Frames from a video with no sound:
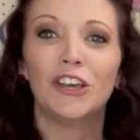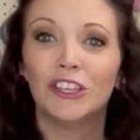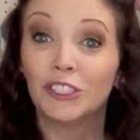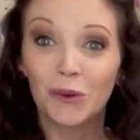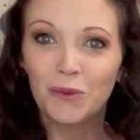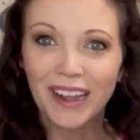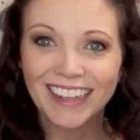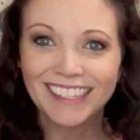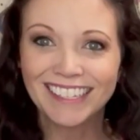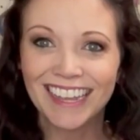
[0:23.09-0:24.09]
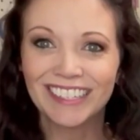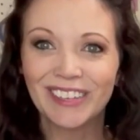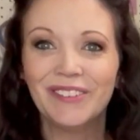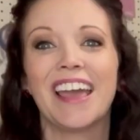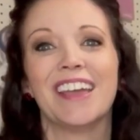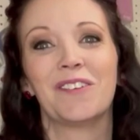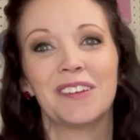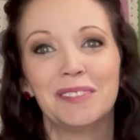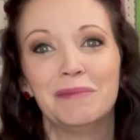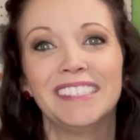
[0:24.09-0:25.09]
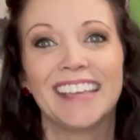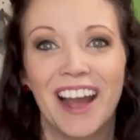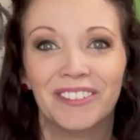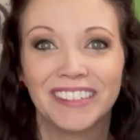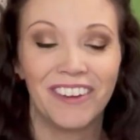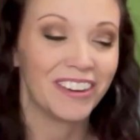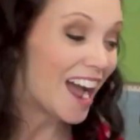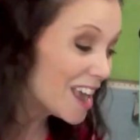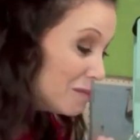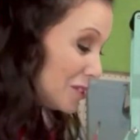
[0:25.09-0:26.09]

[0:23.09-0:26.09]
So what is day 2? A Christmas countdown. I am